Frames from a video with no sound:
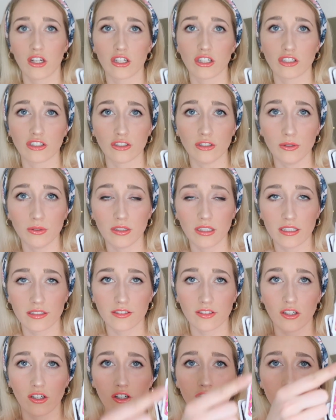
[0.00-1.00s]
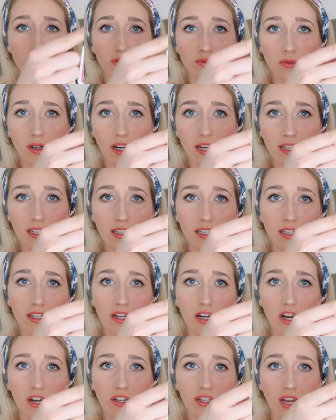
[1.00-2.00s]
Clueless girls right
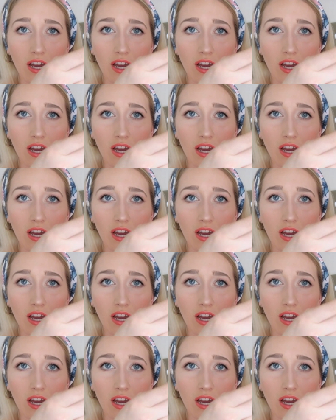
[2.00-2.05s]
here.